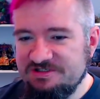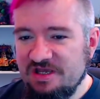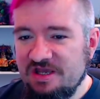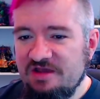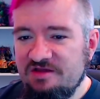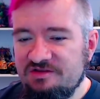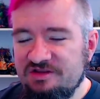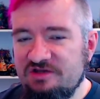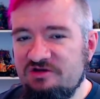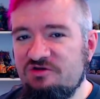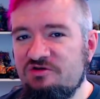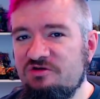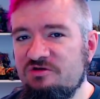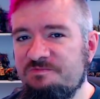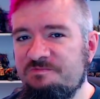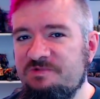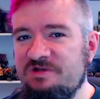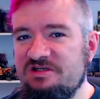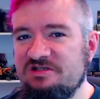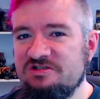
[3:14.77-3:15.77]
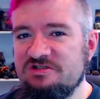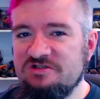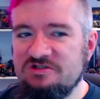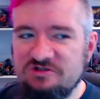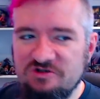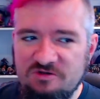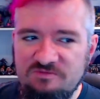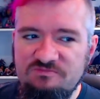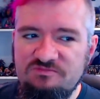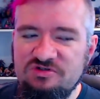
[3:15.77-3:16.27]
there could be
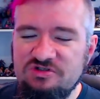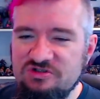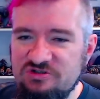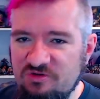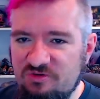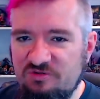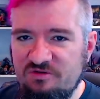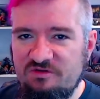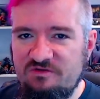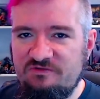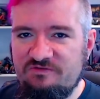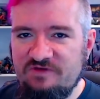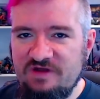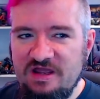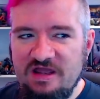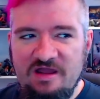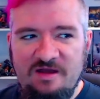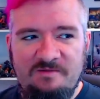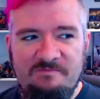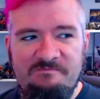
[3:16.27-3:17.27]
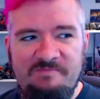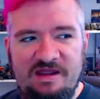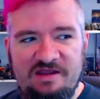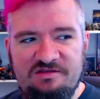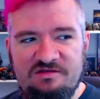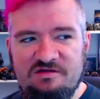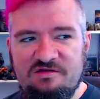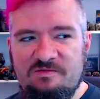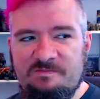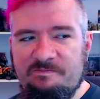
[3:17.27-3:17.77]
some sort of
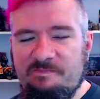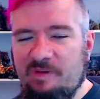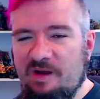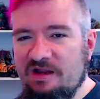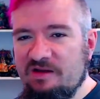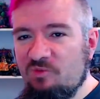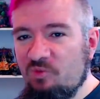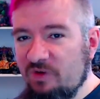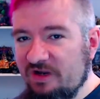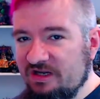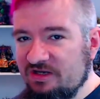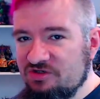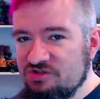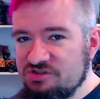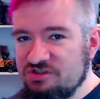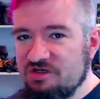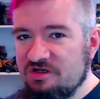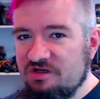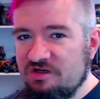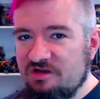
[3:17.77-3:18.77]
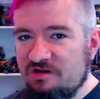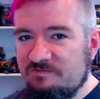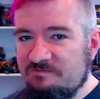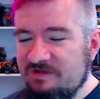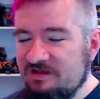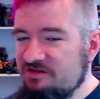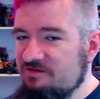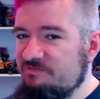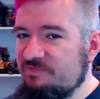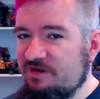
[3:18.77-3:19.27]
method by which
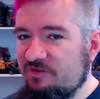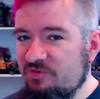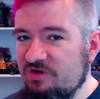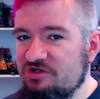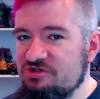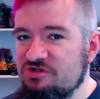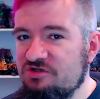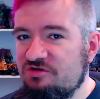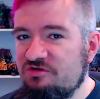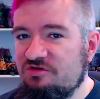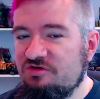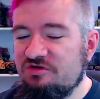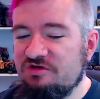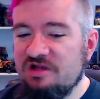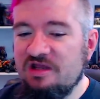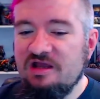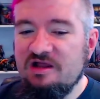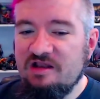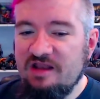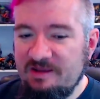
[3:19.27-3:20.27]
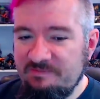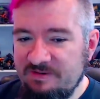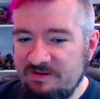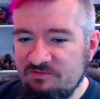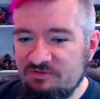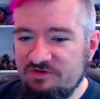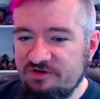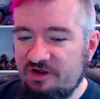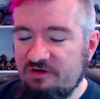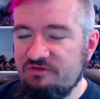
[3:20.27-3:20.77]
you could let
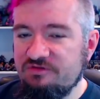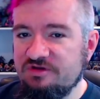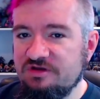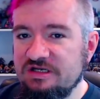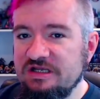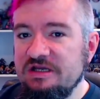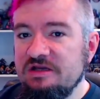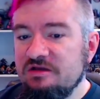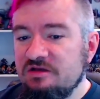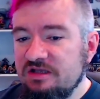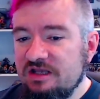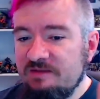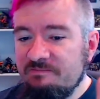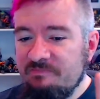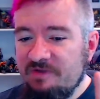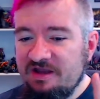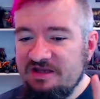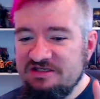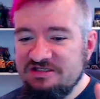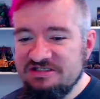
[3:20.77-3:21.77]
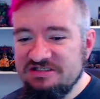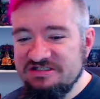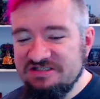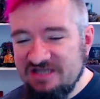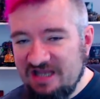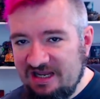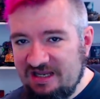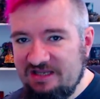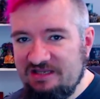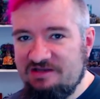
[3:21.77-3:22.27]
people know that it might
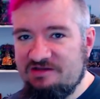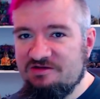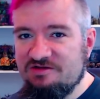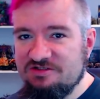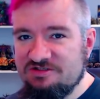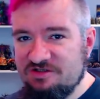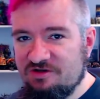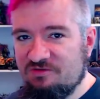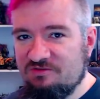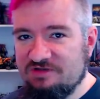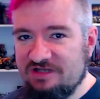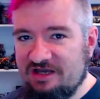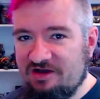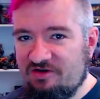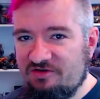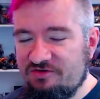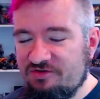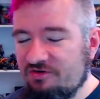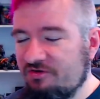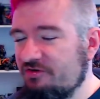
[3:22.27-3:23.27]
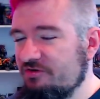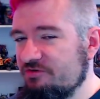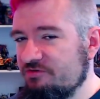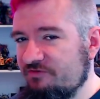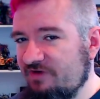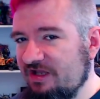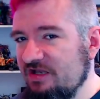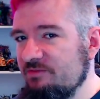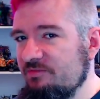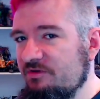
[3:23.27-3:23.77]
say sold out and no longer
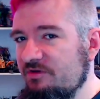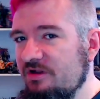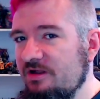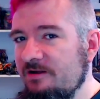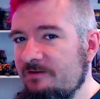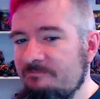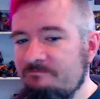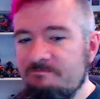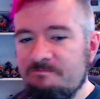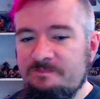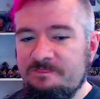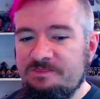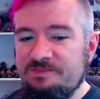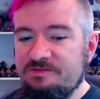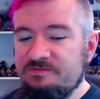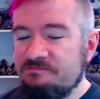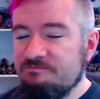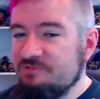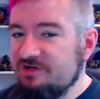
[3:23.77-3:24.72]
available, but